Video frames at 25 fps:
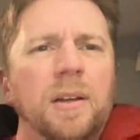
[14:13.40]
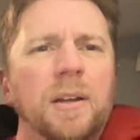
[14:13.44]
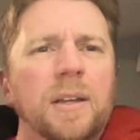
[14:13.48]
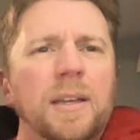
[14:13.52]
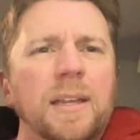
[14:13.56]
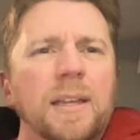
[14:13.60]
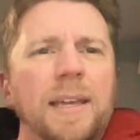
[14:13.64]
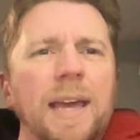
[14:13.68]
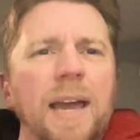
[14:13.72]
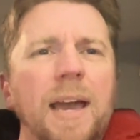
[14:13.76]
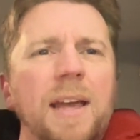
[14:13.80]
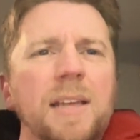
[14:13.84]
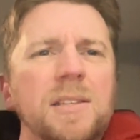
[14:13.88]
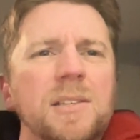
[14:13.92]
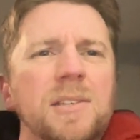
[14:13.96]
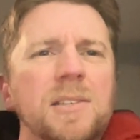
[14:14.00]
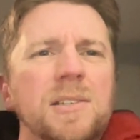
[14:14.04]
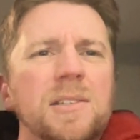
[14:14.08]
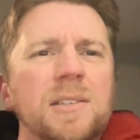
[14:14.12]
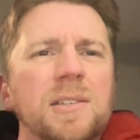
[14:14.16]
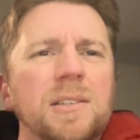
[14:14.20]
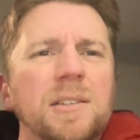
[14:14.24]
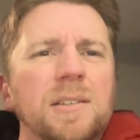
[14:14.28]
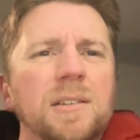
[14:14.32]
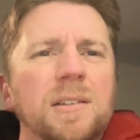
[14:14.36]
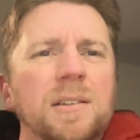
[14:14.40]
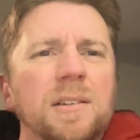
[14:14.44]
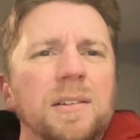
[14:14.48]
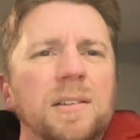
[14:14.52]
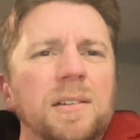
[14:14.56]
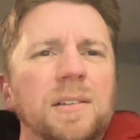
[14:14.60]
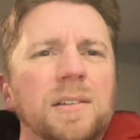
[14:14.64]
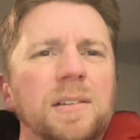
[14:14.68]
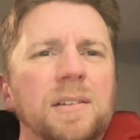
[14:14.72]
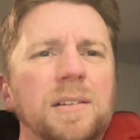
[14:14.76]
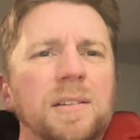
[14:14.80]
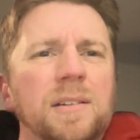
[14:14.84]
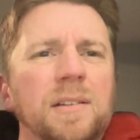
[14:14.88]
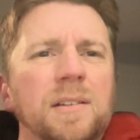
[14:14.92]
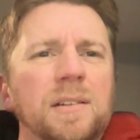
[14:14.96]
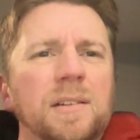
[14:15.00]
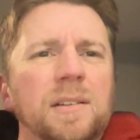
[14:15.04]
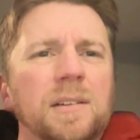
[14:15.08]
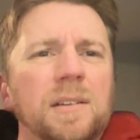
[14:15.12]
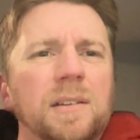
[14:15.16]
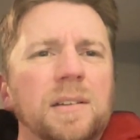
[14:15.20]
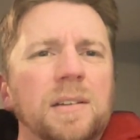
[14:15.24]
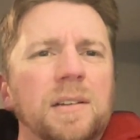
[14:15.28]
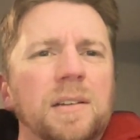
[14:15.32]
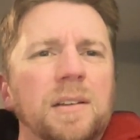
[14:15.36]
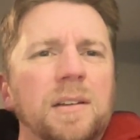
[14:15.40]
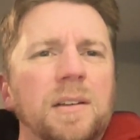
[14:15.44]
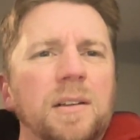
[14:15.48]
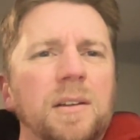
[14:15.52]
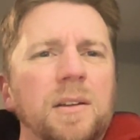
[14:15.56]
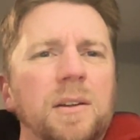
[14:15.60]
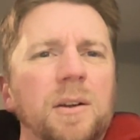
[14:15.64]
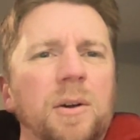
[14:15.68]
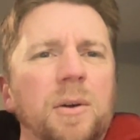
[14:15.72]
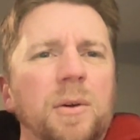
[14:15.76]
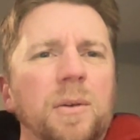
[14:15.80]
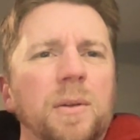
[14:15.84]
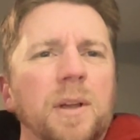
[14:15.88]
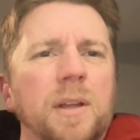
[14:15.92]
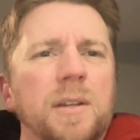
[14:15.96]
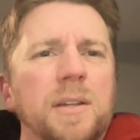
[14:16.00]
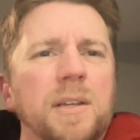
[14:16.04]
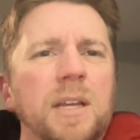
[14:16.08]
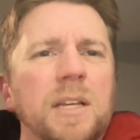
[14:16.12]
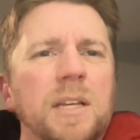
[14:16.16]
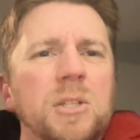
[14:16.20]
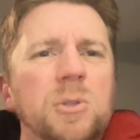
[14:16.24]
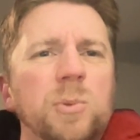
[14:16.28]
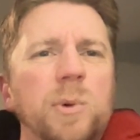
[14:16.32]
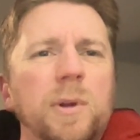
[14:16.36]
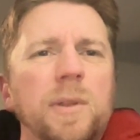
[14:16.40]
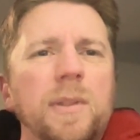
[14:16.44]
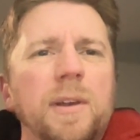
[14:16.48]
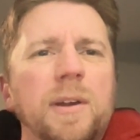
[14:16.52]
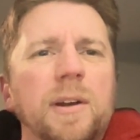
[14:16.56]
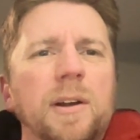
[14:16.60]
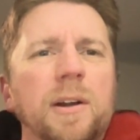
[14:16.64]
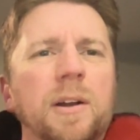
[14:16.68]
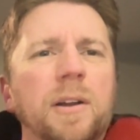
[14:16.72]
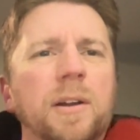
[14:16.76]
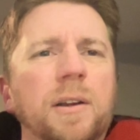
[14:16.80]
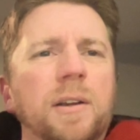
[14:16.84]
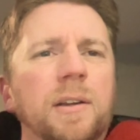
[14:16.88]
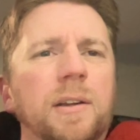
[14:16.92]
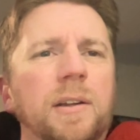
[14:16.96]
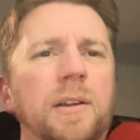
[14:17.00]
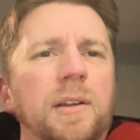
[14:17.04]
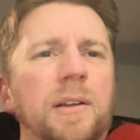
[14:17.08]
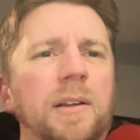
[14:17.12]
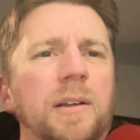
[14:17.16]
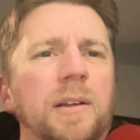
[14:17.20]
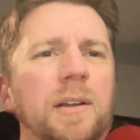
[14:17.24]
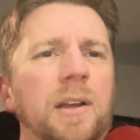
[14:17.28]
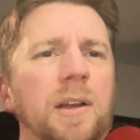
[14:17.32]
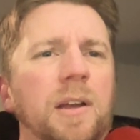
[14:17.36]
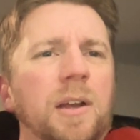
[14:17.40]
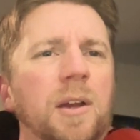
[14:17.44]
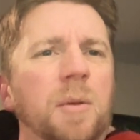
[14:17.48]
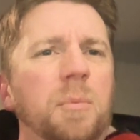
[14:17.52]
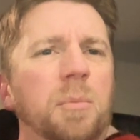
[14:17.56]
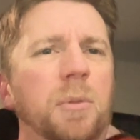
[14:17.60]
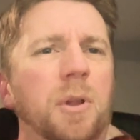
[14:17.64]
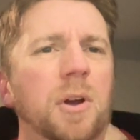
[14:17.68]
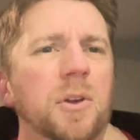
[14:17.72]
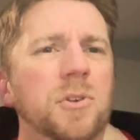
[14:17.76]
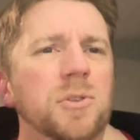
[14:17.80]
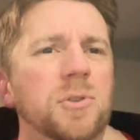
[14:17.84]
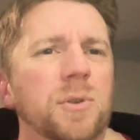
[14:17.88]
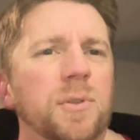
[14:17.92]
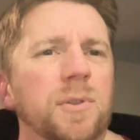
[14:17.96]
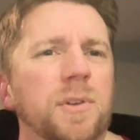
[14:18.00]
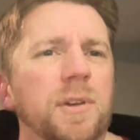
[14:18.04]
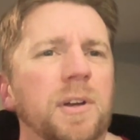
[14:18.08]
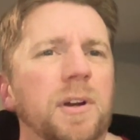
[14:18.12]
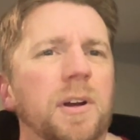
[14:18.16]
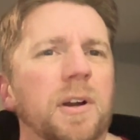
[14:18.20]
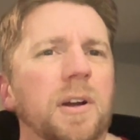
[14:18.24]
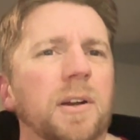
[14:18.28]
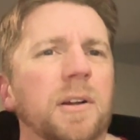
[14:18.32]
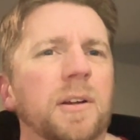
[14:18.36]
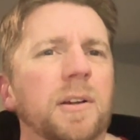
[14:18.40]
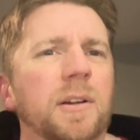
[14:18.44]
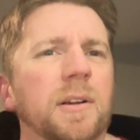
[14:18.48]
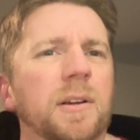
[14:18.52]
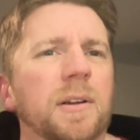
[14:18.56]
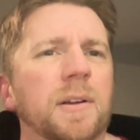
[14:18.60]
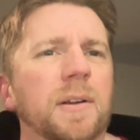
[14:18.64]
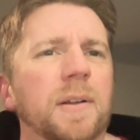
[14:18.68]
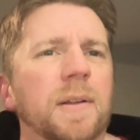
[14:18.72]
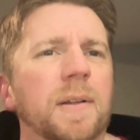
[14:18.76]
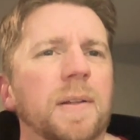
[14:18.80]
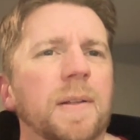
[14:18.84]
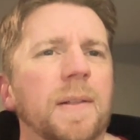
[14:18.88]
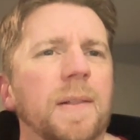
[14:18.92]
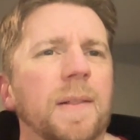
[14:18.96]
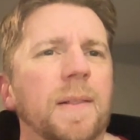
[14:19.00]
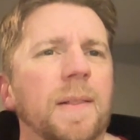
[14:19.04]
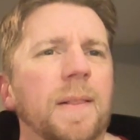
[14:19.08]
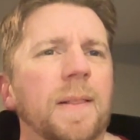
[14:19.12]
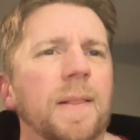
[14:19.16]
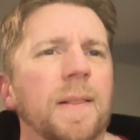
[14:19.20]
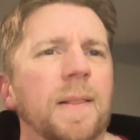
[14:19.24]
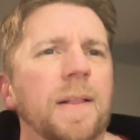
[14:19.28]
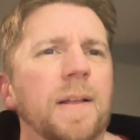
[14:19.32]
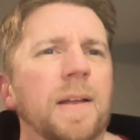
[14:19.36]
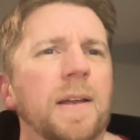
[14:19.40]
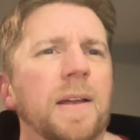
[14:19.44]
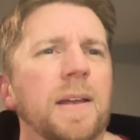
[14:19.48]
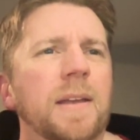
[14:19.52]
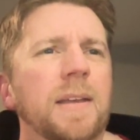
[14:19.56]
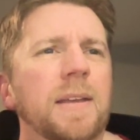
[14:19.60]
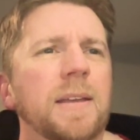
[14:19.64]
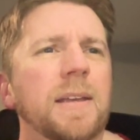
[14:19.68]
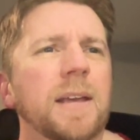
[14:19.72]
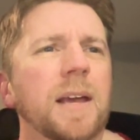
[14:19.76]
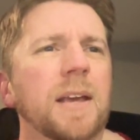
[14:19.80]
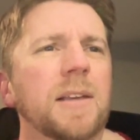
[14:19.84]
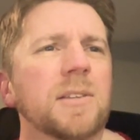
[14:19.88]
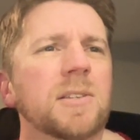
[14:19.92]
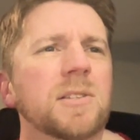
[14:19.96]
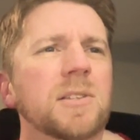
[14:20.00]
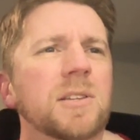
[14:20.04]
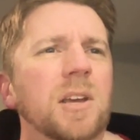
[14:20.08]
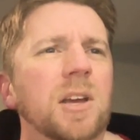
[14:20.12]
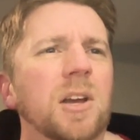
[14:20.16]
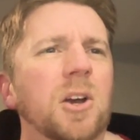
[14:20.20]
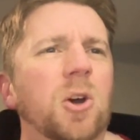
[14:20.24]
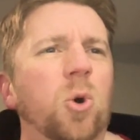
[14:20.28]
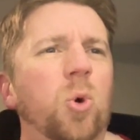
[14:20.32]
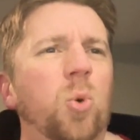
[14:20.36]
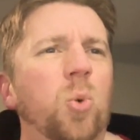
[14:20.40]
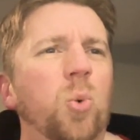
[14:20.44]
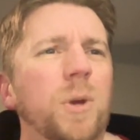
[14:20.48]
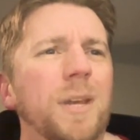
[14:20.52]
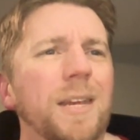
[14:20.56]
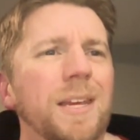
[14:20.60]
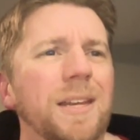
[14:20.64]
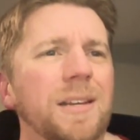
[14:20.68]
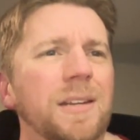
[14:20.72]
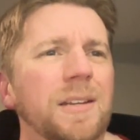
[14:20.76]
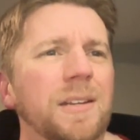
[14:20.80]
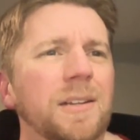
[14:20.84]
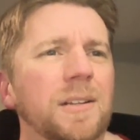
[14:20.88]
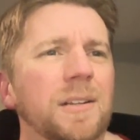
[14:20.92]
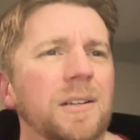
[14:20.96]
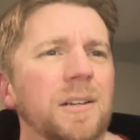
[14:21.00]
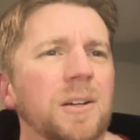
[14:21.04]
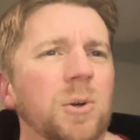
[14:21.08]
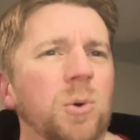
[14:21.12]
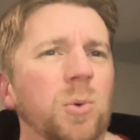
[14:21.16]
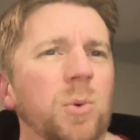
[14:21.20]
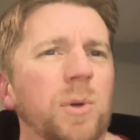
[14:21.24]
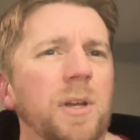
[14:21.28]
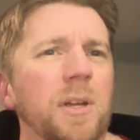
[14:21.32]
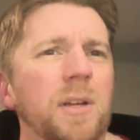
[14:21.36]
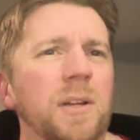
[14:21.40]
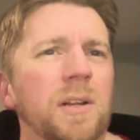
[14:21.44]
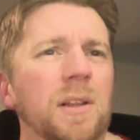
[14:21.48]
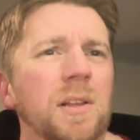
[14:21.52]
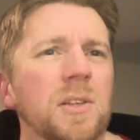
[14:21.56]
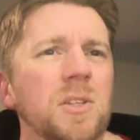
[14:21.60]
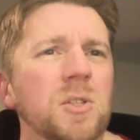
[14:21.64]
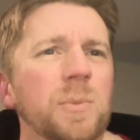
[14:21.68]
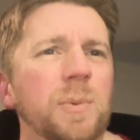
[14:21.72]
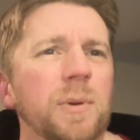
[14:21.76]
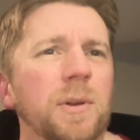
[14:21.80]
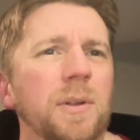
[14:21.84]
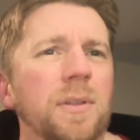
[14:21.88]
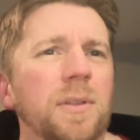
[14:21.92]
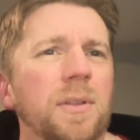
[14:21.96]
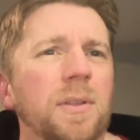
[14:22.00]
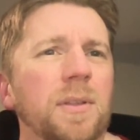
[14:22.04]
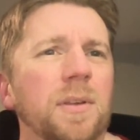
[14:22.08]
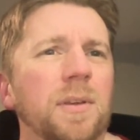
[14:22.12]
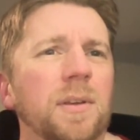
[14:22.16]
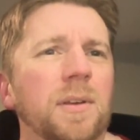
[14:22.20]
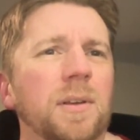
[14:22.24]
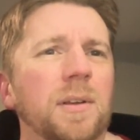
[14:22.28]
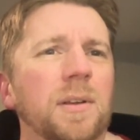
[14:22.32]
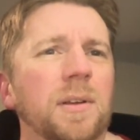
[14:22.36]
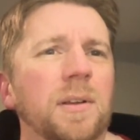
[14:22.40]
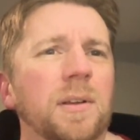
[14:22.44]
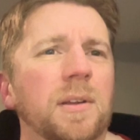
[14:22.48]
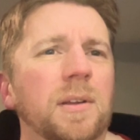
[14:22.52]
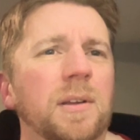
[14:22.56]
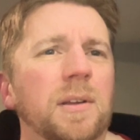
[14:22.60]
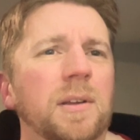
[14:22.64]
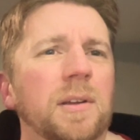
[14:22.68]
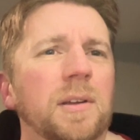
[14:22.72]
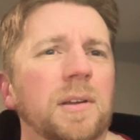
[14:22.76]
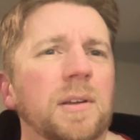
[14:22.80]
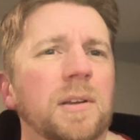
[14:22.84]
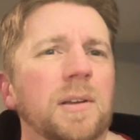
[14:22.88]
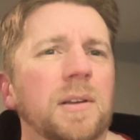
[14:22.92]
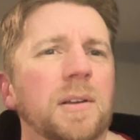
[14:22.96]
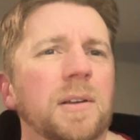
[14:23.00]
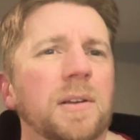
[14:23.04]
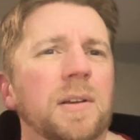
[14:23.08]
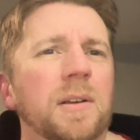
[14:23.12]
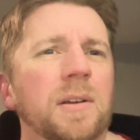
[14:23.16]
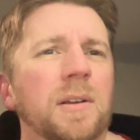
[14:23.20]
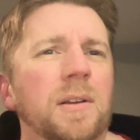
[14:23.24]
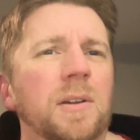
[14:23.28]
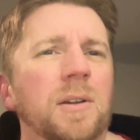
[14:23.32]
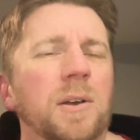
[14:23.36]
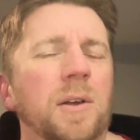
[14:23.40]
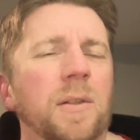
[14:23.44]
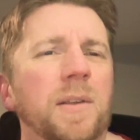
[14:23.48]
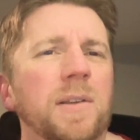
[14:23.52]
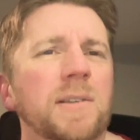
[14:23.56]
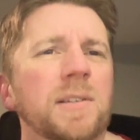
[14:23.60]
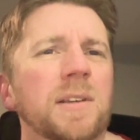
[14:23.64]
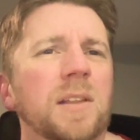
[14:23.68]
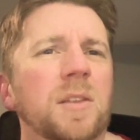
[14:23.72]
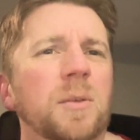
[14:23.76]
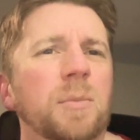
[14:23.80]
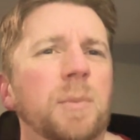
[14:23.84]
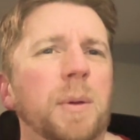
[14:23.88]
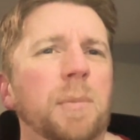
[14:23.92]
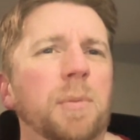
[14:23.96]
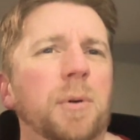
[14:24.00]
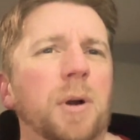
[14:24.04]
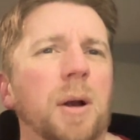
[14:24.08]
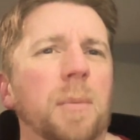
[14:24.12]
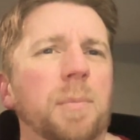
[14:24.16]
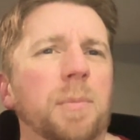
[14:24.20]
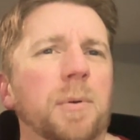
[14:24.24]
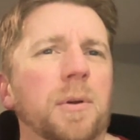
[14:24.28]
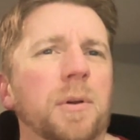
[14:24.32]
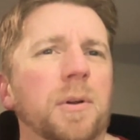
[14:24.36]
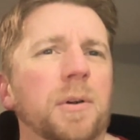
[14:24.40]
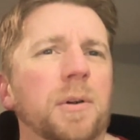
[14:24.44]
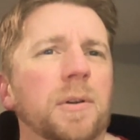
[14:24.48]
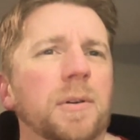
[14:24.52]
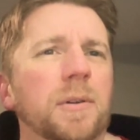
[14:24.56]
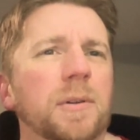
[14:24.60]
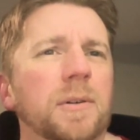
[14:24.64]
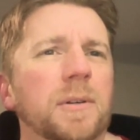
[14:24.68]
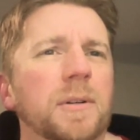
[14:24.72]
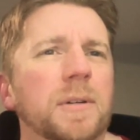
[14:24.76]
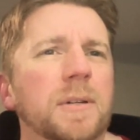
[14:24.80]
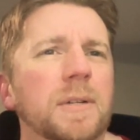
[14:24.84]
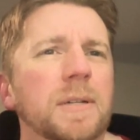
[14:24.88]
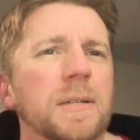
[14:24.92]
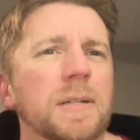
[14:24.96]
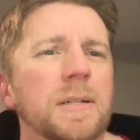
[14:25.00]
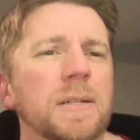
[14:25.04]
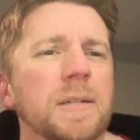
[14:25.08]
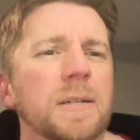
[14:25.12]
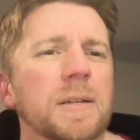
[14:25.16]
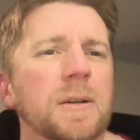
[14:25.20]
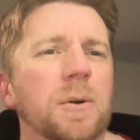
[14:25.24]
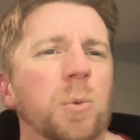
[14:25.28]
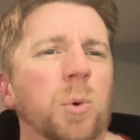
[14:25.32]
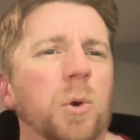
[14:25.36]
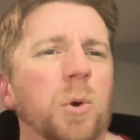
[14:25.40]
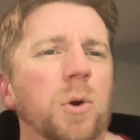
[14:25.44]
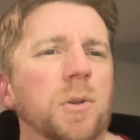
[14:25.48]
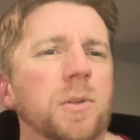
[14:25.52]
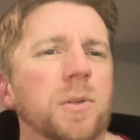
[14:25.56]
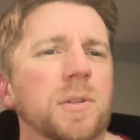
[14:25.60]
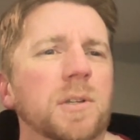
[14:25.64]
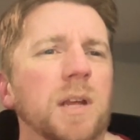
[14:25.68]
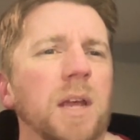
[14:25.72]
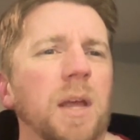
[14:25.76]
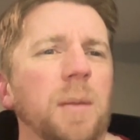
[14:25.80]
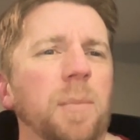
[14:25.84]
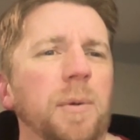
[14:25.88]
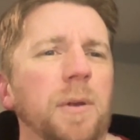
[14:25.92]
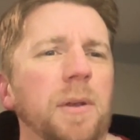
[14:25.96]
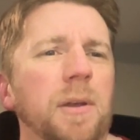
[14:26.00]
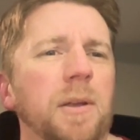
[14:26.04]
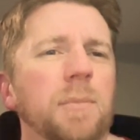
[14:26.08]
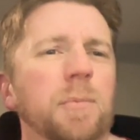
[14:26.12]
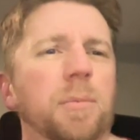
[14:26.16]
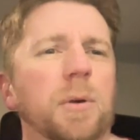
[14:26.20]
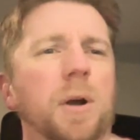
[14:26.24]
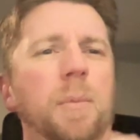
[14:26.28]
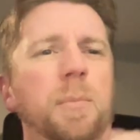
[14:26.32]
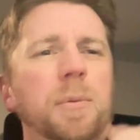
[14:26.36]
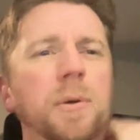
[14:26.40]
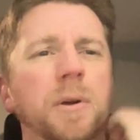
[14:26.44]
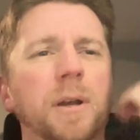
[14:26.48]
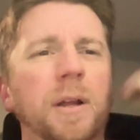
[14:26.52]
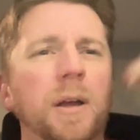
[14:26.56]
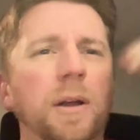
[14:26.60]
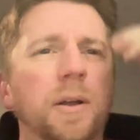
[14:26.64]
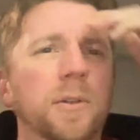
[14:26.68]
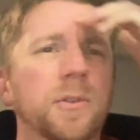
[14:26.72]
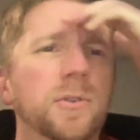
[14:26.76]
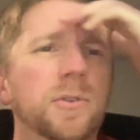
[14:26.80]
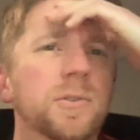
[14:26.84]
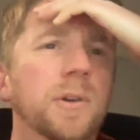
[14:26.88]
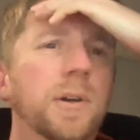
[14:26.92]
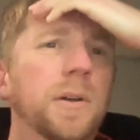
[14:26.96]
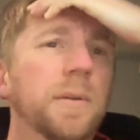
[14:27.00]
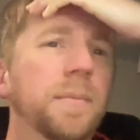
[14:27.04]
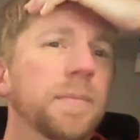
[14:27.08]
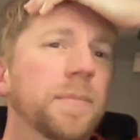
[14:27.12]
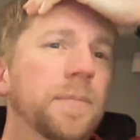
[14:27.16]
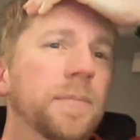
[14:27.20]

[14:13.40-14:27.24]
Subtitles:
Guess? No, that takes away the R. It blocks out the R. Yes, Queen. Queen Elizabeth. Now these have to be proper words. It can't be proper nouns, right?